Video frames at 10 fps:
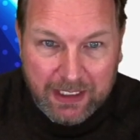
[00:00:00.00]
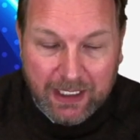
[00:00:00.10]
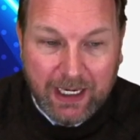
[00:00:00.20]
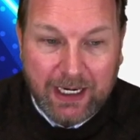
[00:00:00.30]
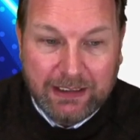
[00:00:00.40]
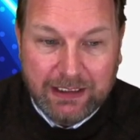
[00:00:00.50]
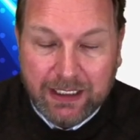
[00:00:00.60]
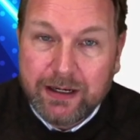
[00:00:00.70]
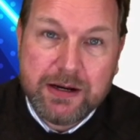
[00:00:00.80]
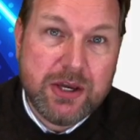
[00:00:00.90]
And
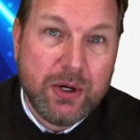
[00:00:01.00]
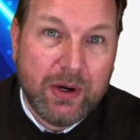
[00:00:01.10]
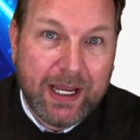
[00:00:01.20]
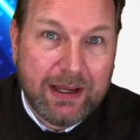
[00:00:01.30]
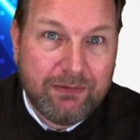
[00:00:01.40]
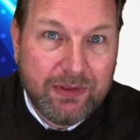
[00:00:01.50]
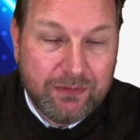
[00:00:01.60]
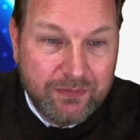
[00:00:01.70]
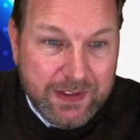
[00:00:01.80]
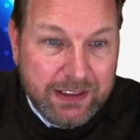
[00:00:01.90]
here you have the
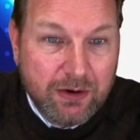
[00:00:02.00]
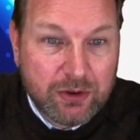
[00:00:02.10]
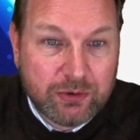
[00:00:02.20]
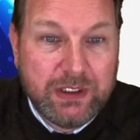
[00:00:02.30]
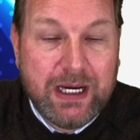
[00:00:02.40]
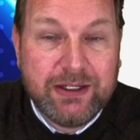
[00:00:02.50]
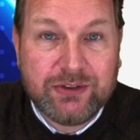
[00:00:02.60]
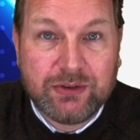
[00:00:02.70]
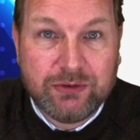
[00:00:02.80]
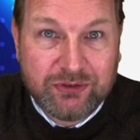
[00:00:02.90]
video
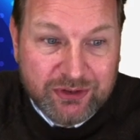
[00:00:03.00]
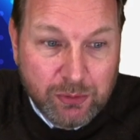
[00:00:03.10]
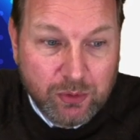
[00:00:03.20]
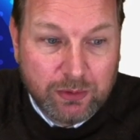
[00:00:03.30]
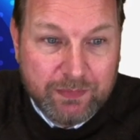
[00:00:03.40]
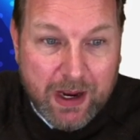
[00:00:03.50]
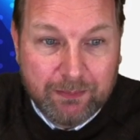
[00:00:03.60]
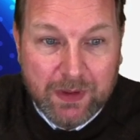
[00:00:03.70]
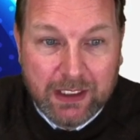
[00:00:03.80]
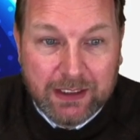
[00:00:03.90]
creation tool. Now,
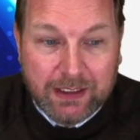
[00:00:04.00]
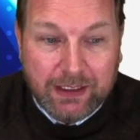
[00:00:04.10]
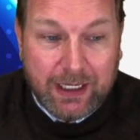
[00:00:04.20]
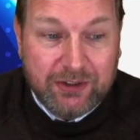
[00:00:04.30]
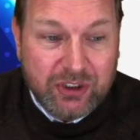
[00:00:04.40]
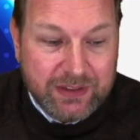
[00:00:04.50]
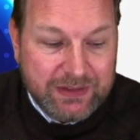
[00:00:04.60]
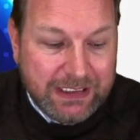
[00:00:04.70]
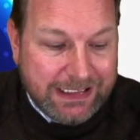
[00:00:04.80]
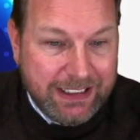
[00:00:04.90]
as you can
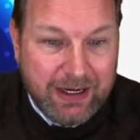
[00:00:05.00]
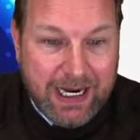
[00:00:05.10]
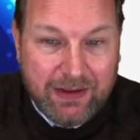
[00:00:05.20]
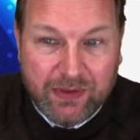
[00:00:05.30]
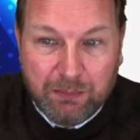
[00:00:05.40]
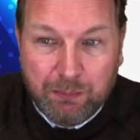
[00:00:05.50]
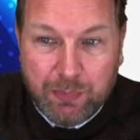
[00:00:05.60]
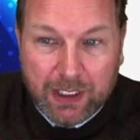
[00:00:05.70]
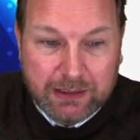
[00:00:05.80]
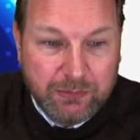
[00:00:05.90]
see here at the
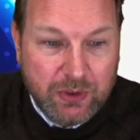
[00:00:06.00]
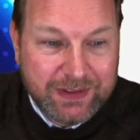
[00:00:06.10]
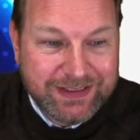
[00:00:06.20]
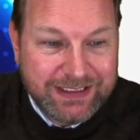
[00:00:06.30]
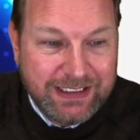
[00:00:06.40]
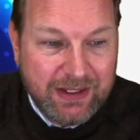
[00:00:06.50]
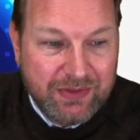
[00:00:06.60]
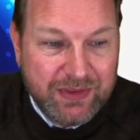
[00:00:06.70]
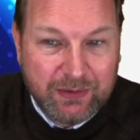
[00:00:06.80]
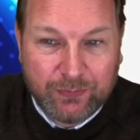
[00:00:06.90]
bottom, you can see the
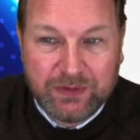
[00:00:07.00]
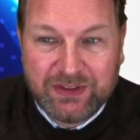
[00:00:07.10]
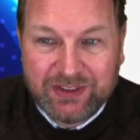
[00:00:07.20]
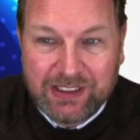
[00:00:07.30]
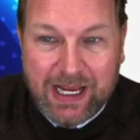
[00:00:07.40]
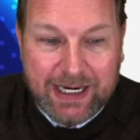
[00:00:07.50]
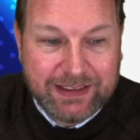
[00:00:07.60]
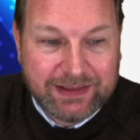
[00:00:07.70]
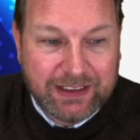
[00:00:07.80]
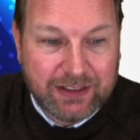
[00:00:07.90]
different
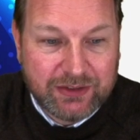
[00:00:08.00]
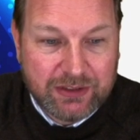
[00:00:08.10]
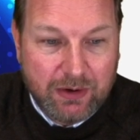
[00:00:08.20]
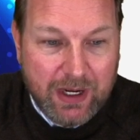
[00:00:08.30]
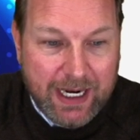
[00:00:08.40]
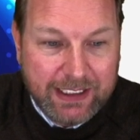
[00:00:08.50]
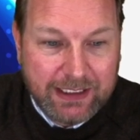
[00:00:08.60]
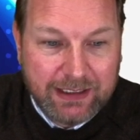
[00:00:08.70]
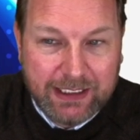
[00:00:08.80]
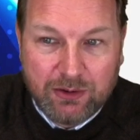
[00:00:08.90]
slides here. So I
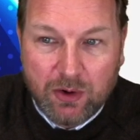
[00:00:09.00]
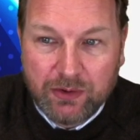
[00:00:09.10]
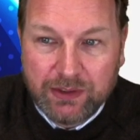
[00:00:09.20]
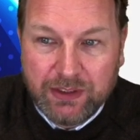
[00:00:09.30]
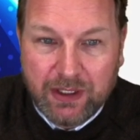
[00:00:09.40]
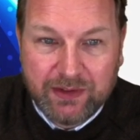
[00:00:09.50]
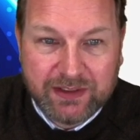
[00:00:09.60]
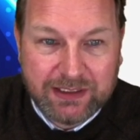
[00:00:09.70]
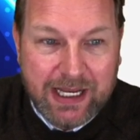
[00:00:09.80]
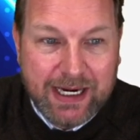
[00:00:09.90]
can click on another
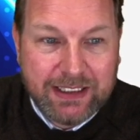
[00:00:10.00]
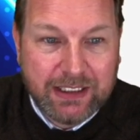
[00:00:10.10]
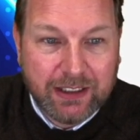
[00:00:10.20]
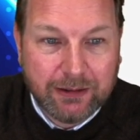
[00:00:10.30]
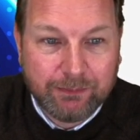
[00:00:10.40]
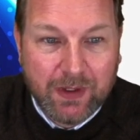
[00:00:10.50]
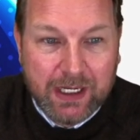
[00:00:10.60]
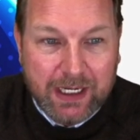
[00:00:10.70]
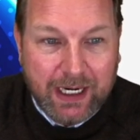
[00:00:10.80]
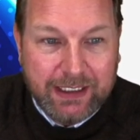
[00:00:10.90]
slide here
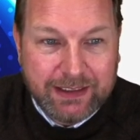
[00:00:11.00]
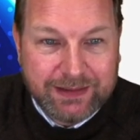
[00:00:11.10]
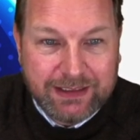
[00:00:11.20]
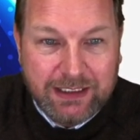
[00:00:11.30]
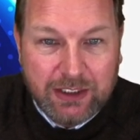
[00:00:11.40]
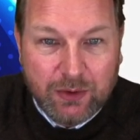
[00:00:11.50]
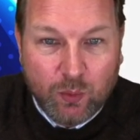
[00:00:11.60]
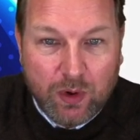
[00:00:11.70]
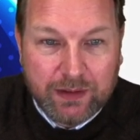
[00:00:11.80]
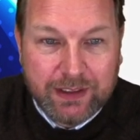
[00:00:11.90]
and you can see
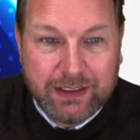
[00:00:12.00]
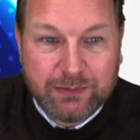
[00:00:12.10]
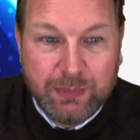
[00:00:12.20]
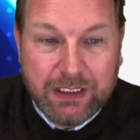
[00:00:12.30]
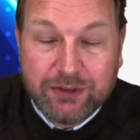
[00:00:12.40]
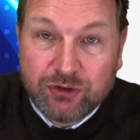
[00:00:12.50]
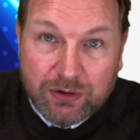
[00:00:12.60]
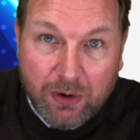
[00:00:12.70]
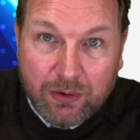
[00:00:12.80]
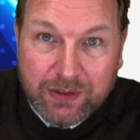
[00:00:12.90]
what is being
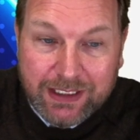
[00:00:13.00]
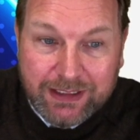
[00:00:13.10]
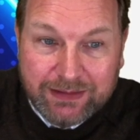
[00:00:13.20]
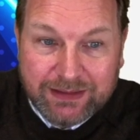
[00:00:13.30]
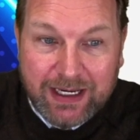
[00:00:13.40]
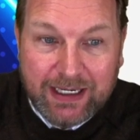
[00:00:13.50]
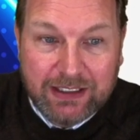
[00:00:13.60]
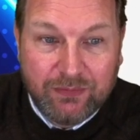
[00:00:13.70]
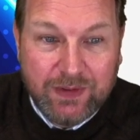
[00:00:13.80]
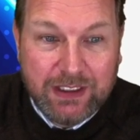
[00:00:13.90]
shown inside
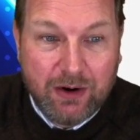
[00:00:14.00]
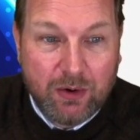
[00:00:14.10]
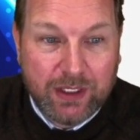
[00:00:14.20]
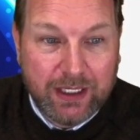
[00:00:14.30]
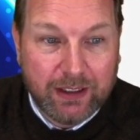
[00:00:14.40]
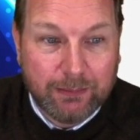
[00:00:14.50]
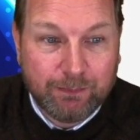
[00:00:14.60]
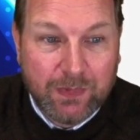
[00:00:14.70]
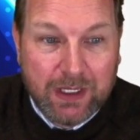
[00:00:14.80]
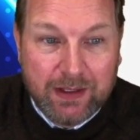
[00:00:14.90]
the video here.
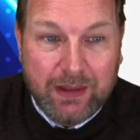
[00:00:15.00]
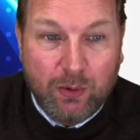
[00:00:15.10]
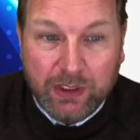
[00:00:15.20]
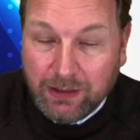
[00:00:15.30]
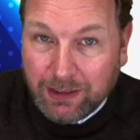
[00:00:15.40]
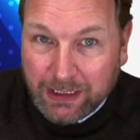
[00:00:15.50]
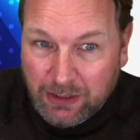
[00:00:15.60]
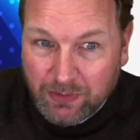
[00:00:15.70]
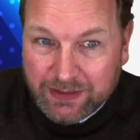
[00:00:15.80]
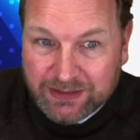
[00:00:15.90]
Now, when you click
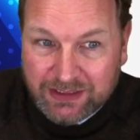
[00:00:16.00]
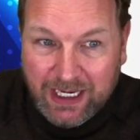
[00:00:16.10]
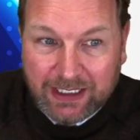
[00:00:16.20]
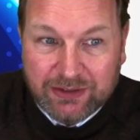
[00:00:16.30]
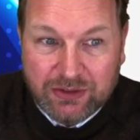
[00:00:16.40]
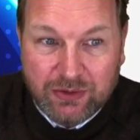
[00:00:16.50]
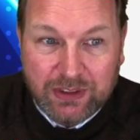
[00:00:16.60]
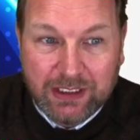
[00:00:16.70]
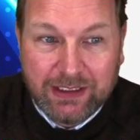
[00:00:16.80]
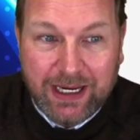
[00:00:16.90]
on this text, you
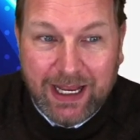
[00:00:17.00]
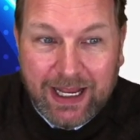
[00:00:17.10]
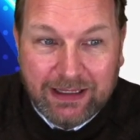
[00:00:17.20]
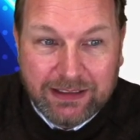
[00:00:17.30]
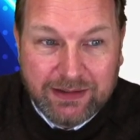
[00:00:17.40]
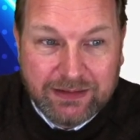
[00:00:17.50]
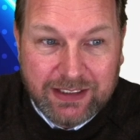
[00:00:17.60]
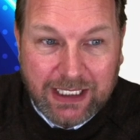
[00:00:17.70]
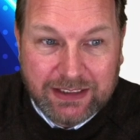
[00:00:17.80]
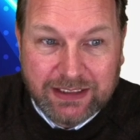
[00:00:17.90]
can edit the
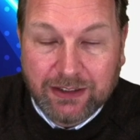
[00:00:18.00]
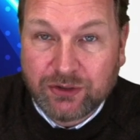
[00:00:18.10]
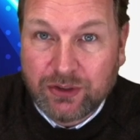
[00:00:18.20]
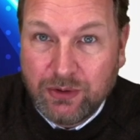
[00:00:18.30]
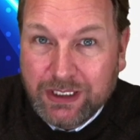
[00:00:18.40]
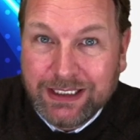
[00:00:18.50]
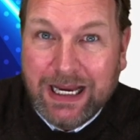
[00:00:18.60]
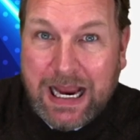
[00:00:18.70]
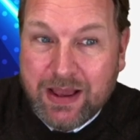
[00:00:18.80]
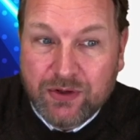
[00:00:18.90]
text here. So you can
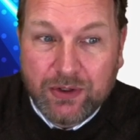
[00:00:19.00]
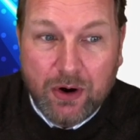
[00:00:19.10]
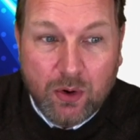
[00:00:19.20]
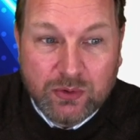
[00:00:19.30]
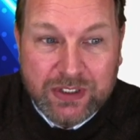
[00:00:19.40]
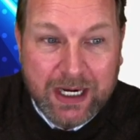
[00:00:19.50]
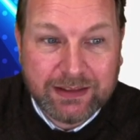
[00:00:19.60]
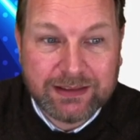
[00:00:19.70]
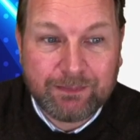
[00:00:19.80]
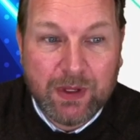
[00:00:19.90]
add your own
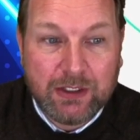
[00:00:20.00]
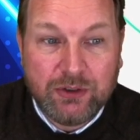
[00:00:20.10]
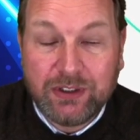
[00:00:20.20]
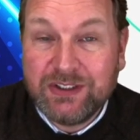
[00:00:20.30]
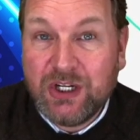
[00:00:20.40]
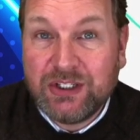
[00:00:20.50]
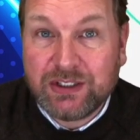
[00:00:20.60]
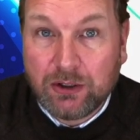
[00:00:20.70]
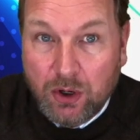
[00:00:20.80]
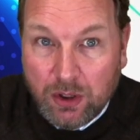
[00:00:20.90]
text. You can change
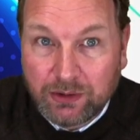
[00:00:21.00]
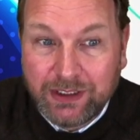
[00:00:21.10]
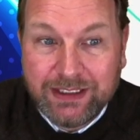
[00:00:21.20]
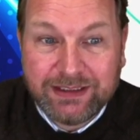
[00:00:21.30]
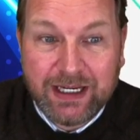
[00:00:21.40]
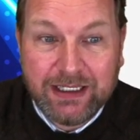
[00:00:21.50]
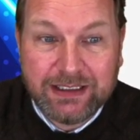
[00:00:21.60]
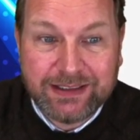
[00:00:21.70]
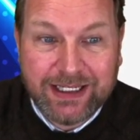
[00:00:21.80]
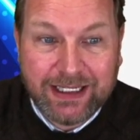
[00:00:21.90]
the color inside
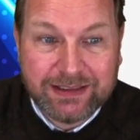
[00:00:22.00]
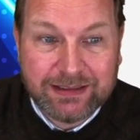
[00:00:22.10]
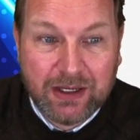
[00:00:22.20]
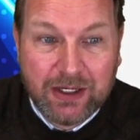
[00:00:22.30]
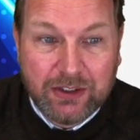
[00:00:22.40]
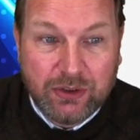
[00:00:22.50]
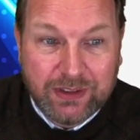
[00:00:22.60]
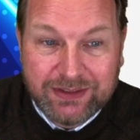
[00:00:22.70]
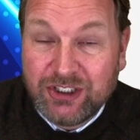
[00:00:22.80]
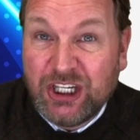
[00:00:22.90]
the text. You
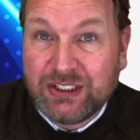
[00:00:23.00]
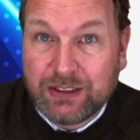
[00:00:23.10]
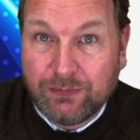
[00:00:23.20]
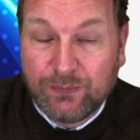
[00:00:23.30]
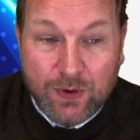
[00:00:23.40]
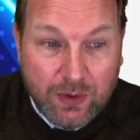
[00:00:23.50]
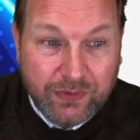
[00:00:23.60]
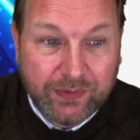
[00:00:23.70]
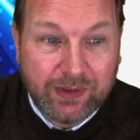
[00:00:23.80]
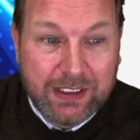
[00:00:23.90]
can change the
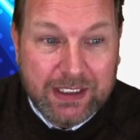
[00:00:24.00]
font.